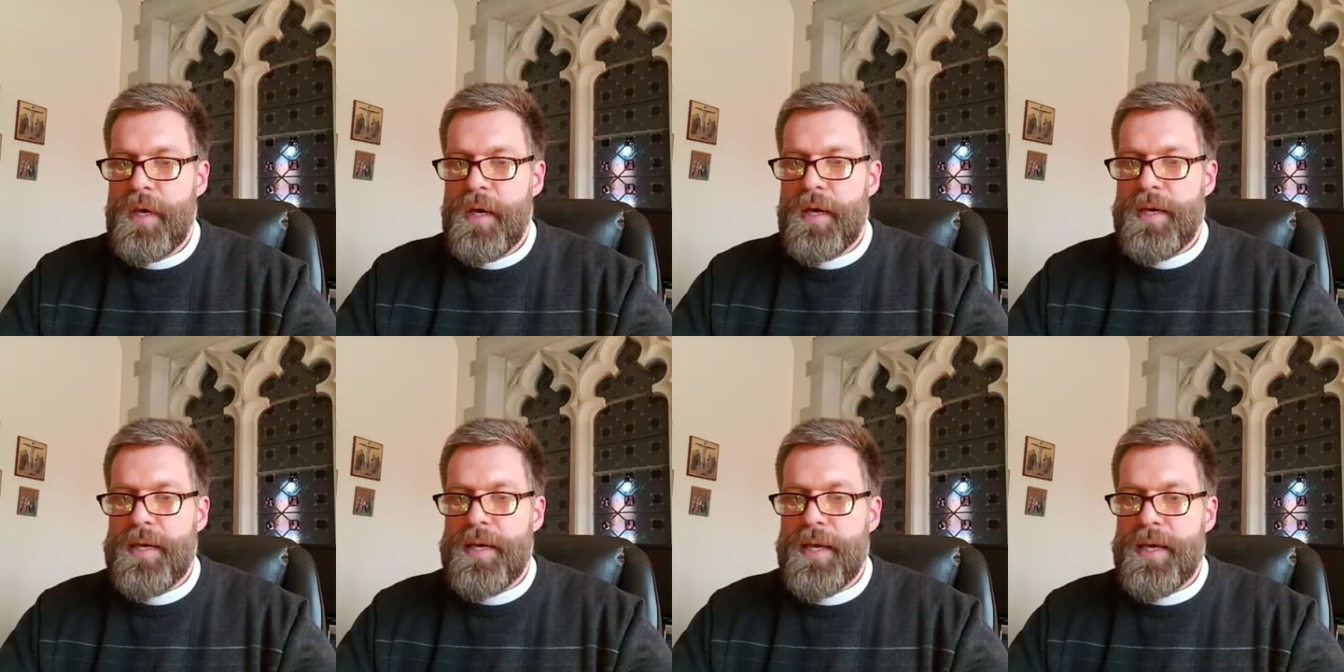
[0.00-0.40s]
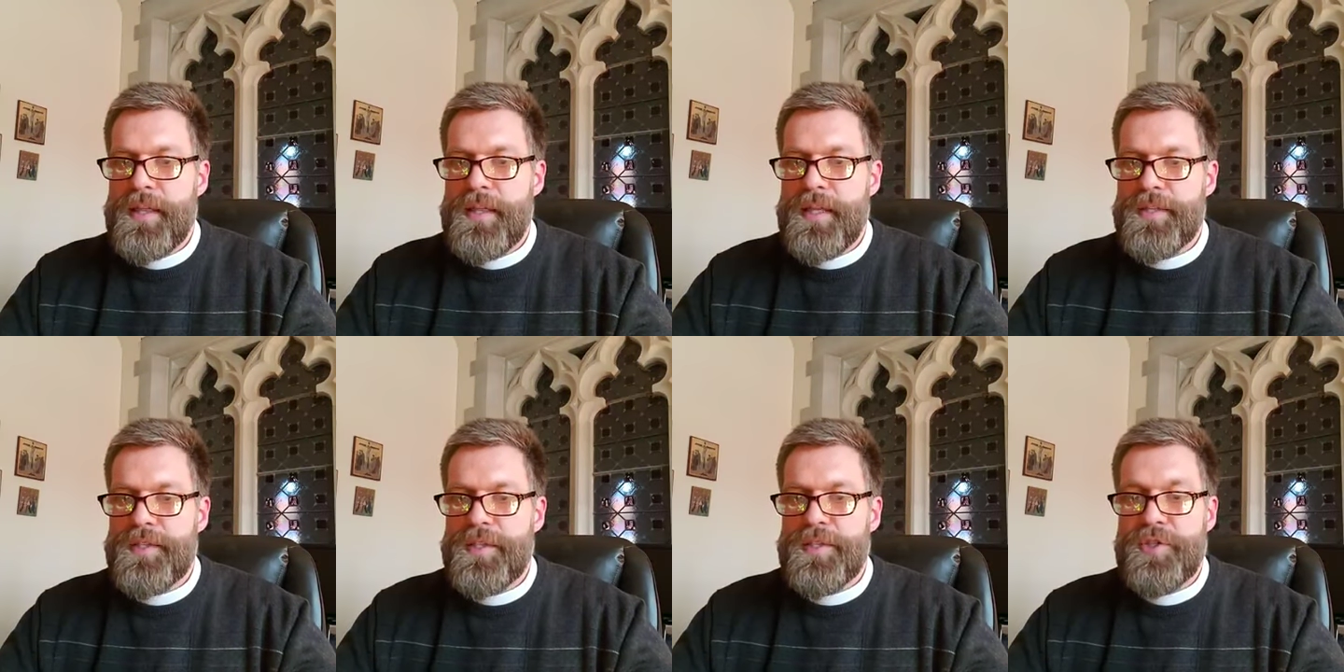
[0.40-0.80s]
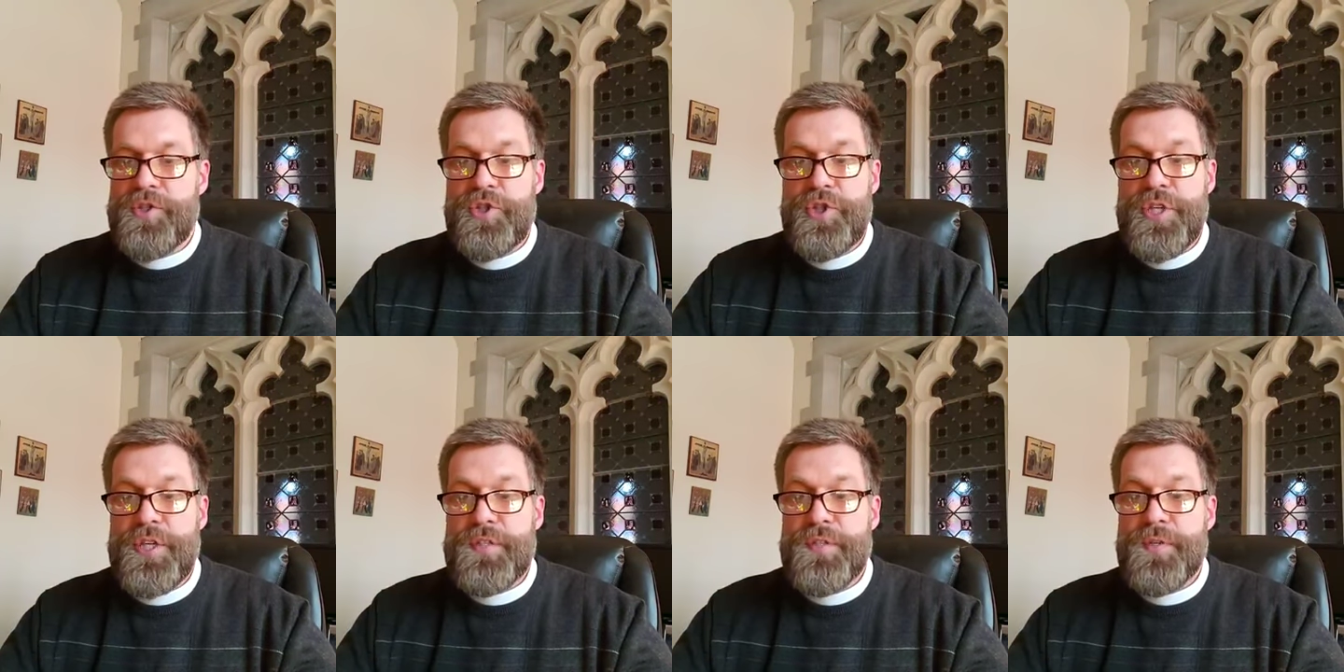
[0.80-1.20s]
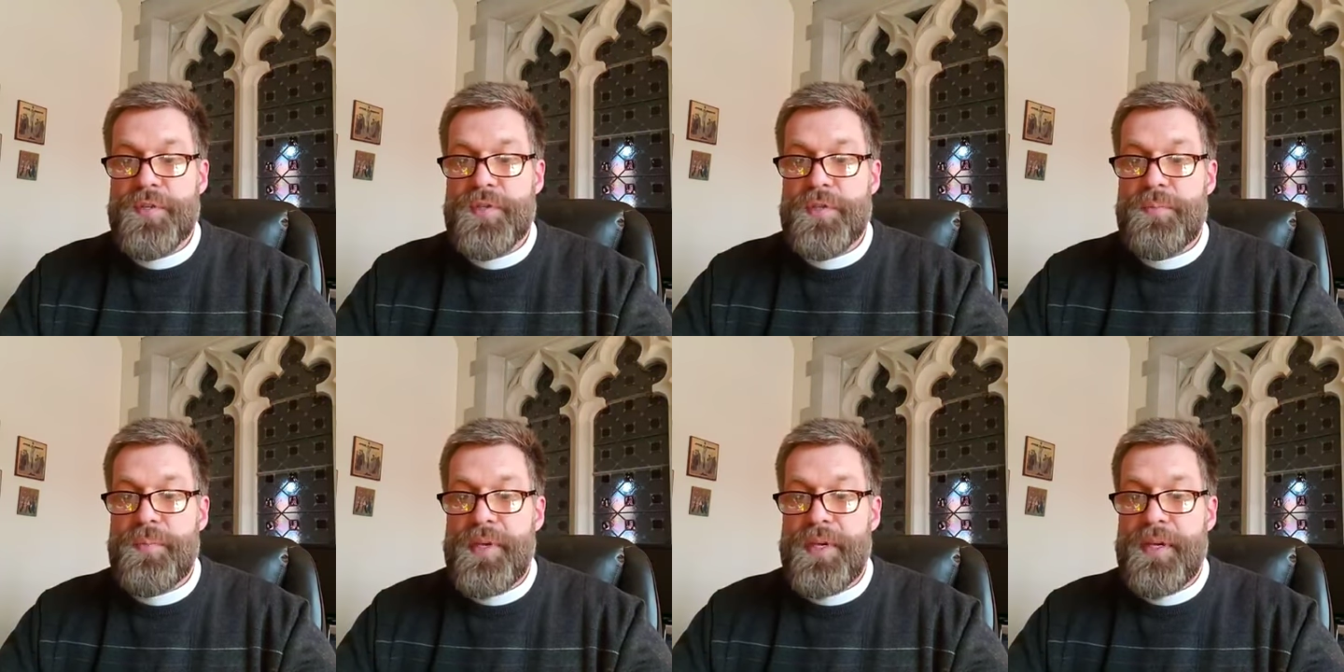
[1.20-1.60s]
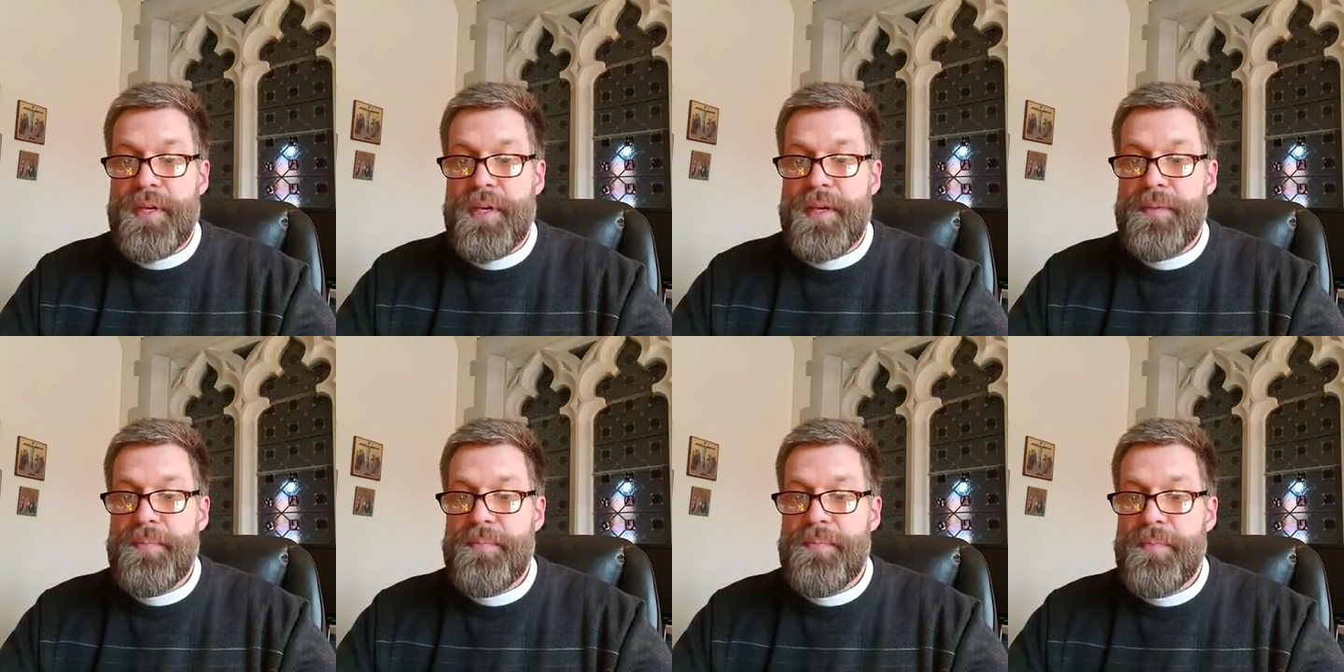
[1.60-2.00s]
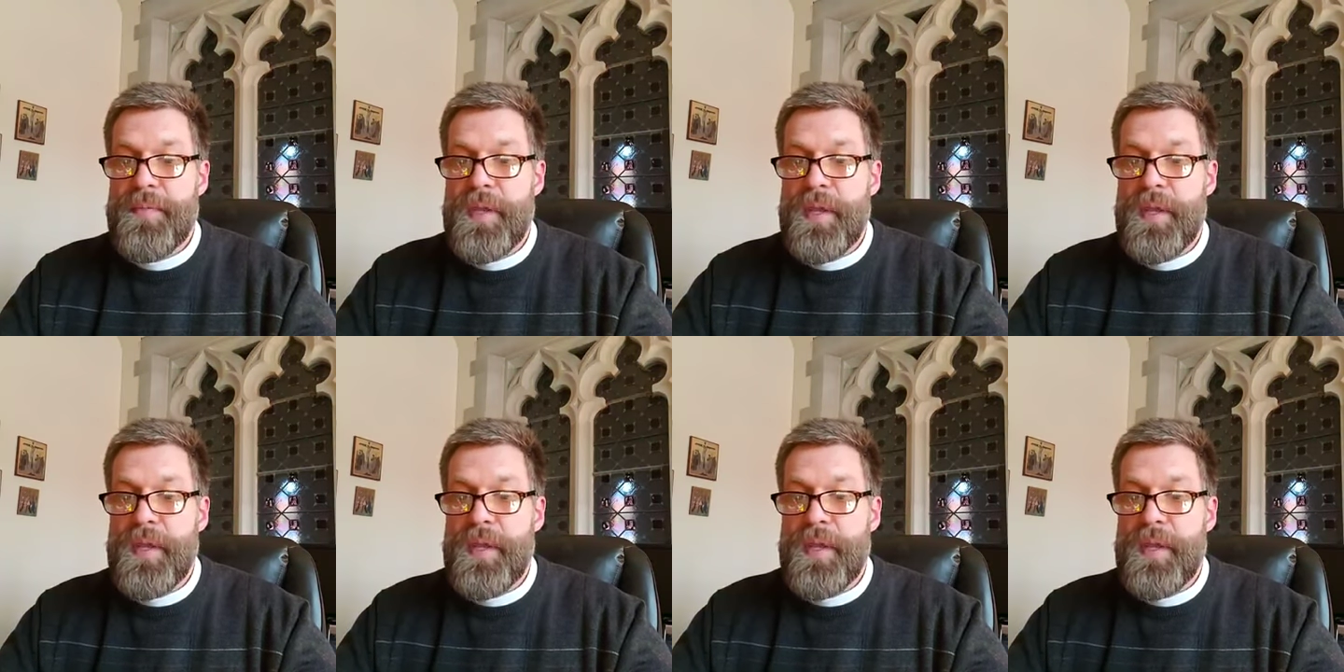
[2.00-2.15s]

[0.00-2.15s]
Again, this is Jesus speaking